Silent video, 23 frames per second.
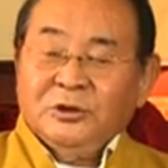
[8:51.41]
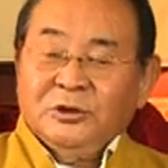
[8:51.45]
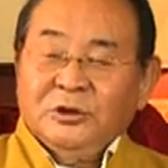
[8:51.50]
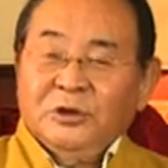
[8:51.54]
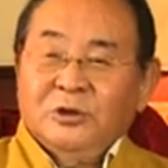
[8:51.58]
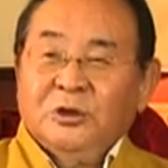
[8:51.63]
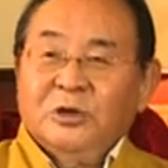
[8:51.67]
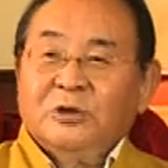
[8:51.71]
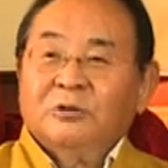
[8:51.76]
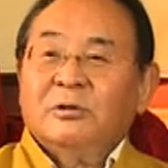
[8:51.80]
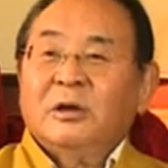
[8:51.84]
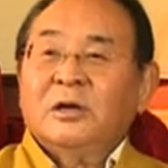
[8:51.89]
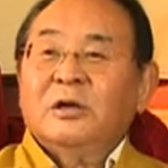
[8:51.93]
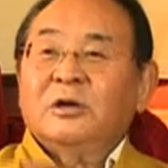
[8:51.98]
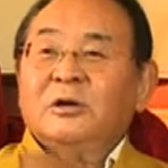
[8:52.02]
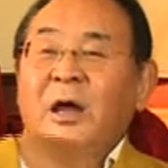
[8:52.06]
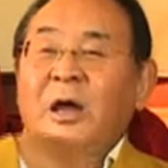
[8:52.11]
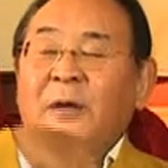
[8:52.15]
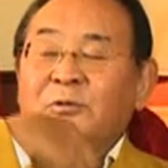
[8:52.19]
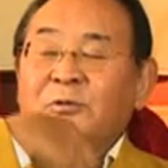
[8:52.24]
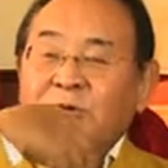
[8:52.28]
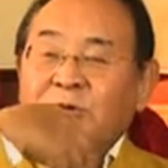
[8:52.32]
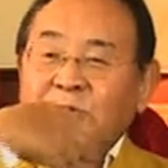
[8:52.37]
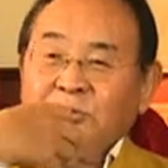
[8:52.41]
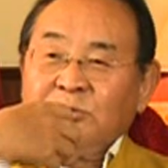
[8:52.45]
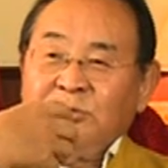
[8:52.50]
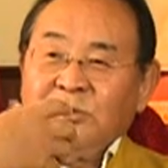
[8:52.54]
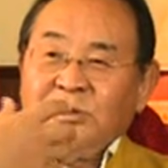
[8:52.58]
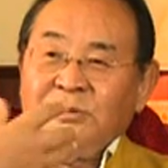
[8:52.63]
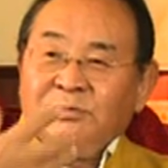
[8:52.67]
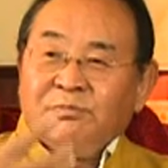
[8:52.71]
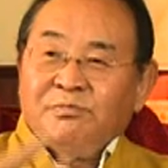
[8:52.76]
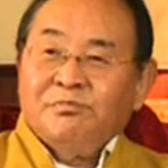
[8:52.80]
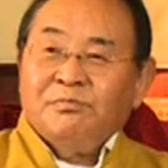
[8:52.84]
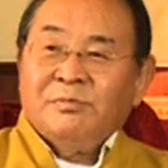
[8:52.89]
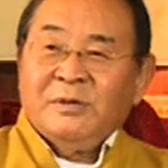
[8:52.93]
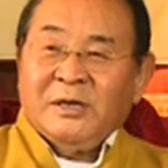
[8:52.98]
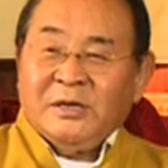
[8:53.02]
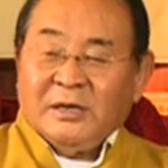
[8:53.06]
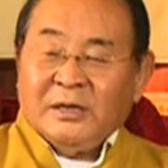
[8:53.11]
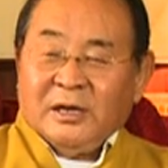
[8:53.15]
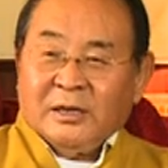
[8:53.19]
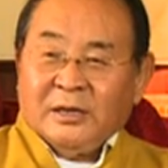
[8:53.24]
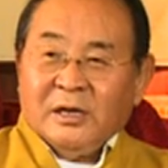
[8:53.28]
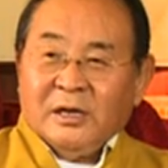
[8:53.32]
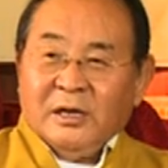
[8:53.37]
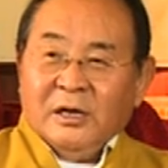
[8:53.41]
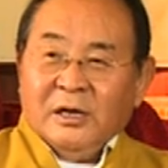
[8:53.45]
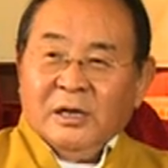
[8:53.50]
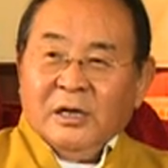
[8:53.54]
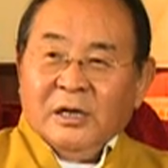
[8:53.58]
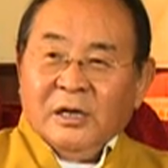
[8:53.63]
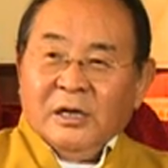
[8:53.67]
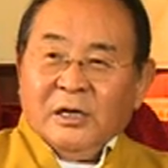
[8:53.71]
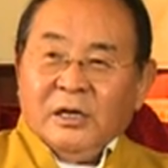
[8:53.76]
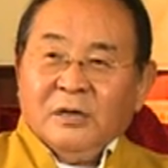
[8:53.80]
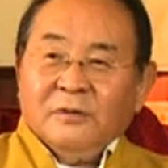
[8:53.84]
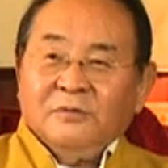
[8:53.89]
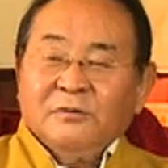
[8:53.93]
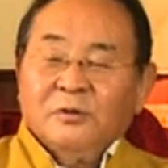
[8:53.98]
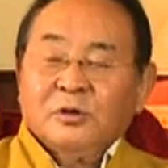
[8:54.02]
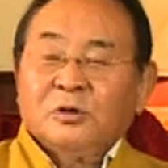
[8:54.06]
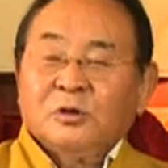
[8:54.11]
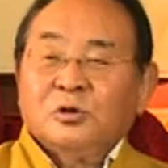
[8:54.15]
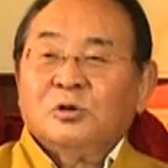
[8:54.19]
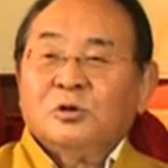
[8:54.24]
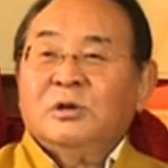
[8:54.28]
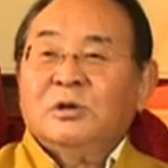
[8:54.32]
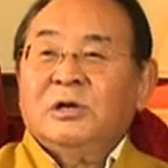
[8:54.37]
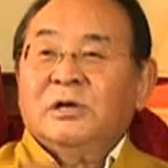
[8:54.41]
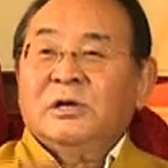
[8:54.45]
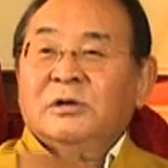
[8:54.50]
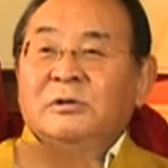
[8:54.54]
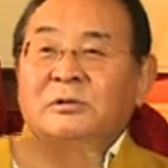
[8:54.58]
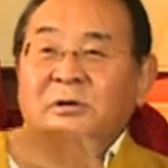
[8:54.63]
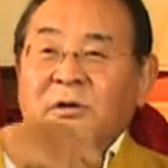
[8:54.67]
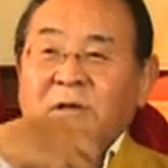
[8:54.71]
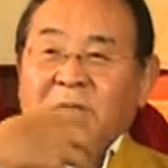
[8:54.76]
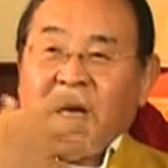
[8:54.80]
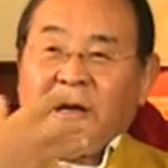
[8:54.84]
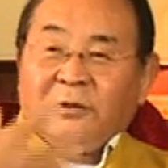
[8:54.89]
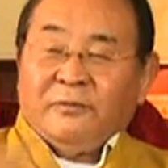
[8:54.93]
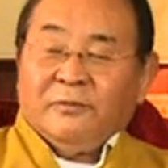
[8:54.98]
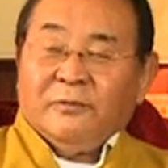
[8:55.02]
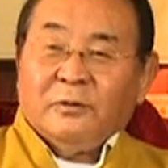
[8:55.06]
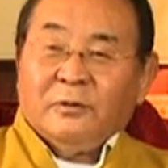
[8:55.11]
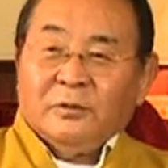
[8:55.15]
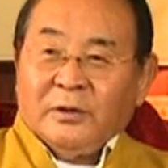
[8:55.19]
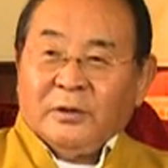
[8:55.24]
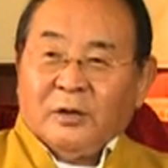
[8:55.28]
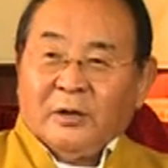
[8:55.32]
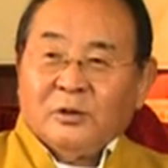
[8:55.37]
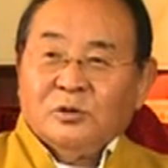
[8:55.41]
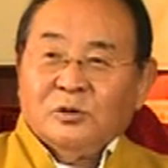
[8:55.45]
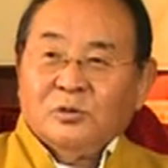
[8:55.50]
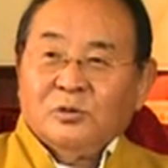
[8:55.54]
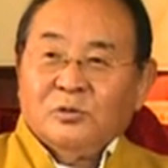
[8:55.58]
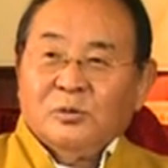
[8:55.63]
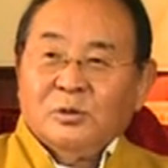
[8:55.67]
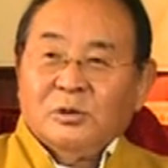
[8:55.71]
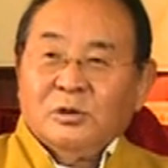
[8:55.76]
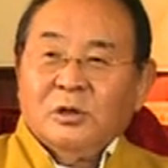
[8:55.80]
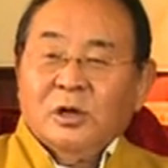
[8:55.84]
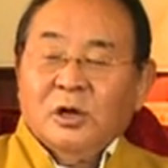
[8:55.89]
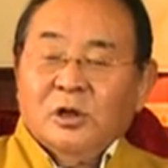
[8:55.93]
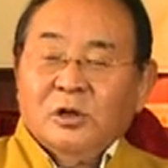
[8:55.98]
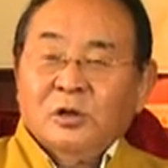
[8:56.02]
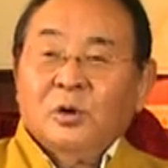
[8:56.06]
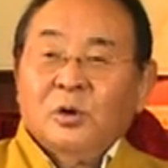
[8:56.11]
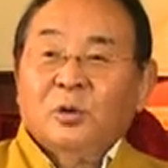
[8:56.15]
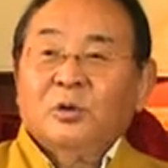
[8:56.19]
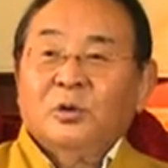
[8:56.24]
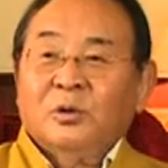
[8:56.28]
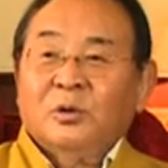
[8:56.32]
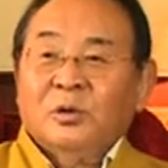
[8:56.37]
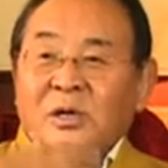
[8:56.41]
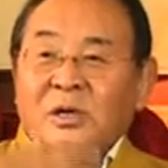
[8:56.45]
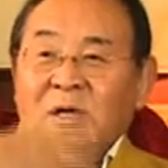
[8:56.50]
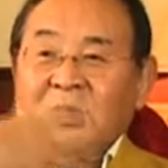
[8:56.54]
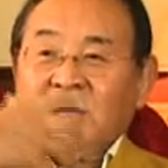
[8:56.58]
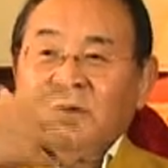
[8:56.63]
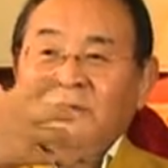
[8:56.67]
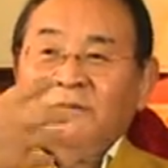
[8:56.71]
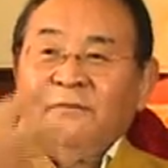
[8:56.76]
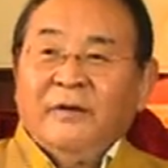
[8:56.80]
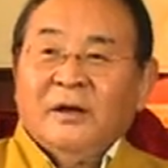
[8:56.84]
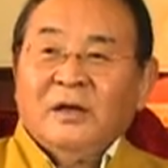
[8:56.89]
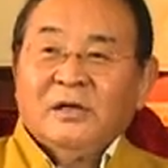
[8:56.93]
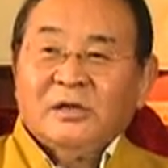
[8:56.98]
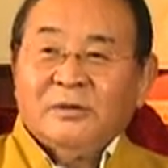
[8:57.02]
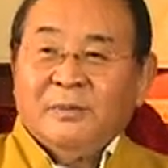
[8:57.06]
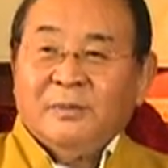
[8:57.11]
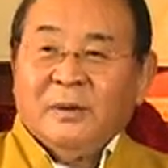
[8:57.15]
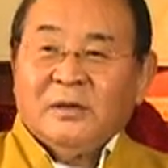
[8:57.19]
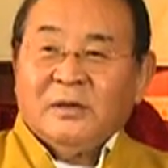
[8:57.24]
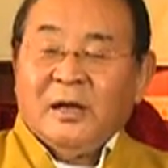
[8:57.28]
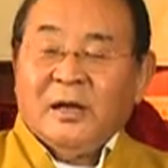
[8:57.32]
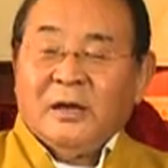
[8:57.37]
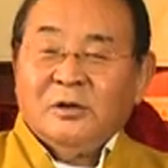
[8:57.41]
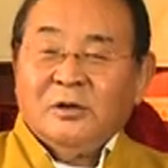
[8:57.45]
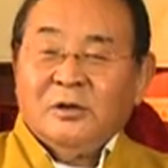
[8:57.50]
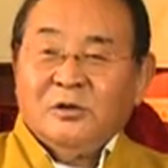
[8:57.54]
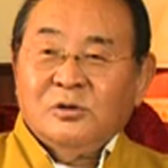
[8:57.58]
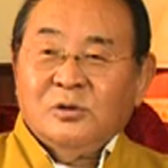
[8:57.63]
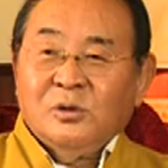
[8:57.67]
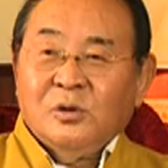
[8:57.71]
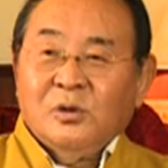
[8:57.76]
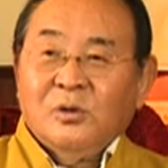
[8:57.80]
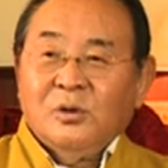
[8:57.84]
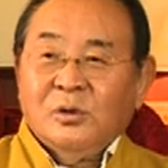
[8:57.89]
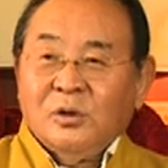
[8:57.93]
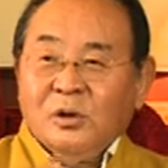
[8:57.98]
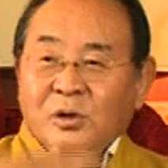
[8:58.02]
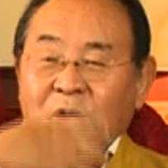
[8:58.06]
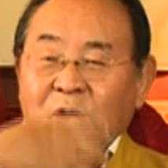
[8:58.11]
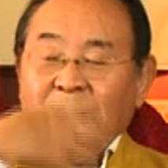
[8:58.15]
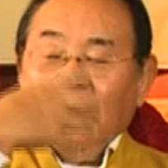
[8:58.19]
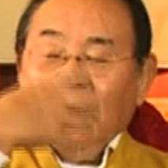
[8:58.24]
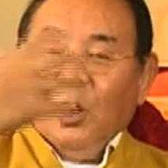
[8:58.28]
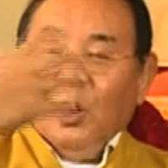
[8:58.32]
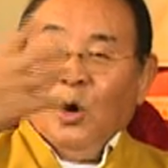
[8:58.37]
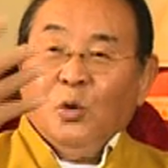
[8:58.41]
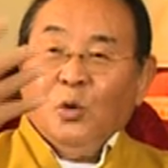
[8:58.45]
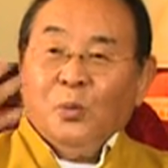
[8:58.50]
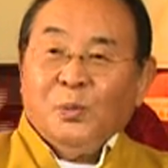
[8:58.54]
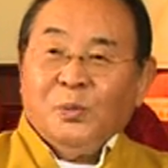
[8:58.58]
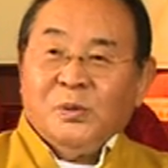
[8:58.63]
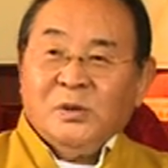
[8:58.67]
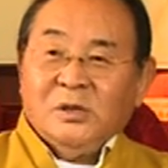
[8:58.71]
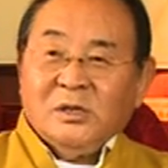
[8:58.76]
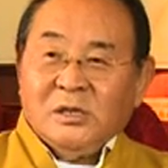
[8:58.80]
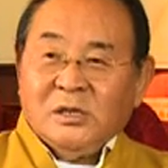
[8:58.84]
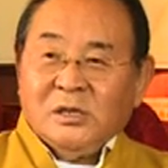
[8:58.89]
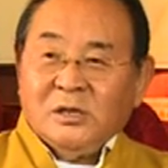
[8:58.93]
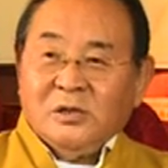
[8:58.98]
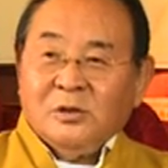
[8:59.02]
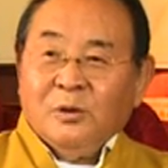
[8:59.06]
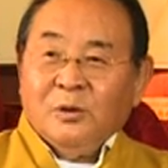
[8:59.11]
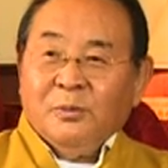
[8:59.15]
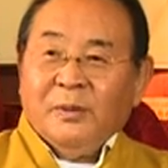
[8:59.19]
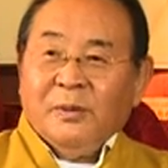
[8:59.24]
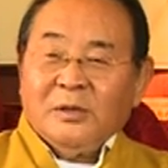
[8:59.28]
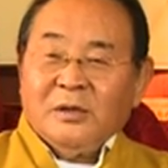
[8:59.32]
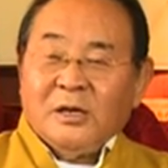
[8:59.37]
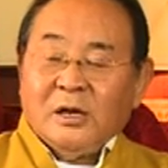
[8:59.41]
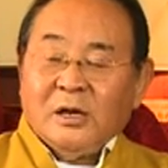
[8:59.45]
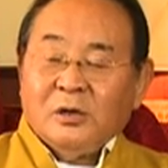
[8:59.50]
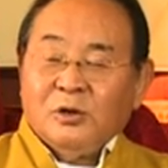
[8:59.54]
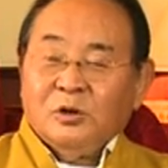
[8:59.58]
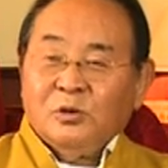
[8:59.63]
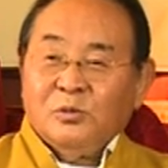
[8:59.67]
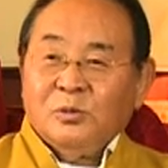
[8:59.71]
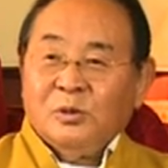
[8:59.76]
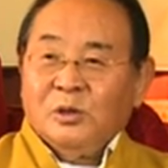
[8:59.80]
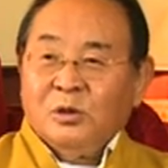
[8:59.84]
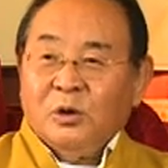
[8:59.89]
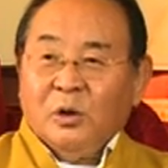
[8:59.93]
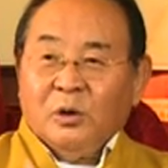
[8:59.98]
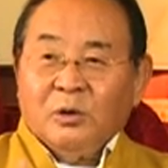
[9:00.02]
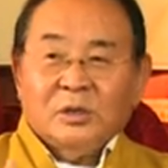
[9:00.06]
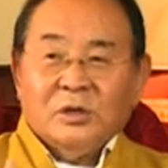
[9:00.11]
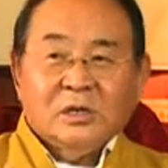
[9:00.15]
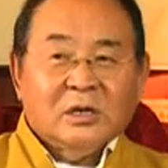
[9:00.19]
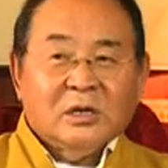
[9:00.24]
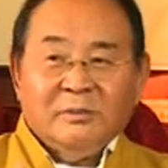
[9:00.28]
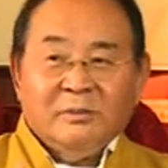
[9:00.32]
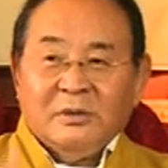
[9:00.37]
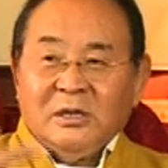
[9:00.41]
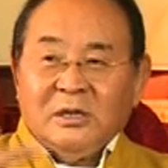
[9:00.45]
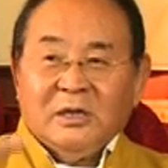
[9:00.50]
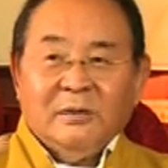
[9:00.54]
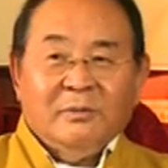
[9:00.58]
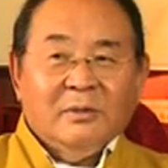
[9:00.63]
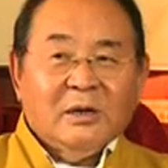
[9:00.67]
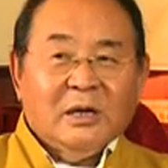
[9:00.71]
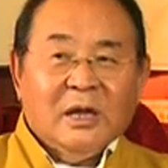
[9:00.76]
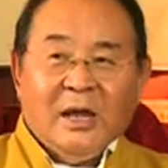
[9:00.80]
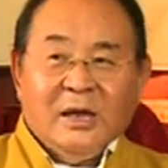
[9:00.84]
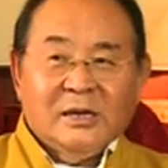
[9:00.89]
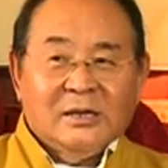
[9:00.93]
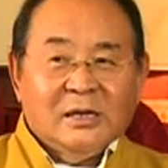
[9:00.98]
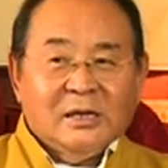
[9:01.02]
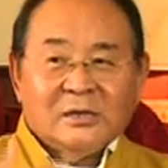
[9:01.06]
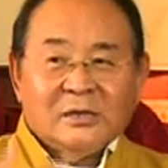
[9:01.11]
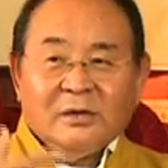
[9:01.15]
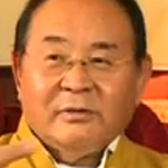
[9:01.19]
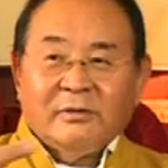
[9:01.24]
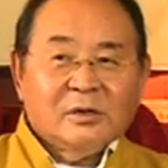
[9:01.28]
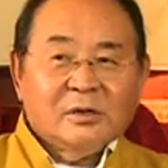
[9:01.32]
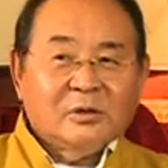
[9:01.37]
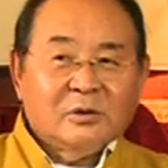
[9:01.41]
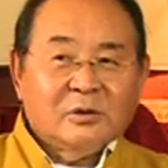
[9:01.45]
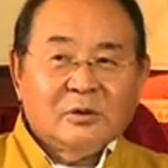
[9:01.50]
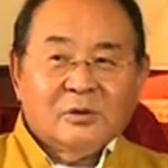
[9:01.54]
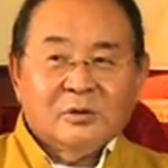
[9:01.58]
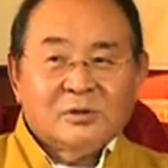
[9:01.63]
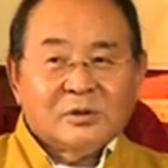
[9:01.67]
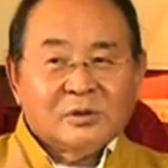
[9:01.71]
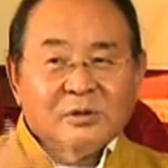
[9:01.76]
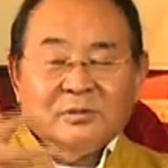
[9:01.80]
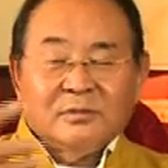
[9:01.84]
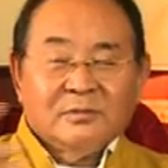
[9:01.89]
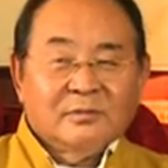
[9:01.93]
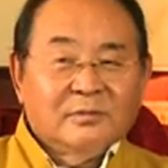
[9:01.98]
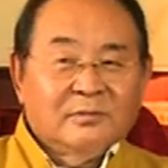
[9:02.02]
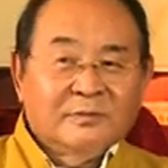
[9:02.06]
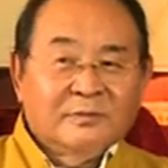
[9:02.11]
You need really have to truly mean it. If you're truly regretful that you will not only confess, but then you know, openly, you know, but that you will not commit them again. There's a resolution.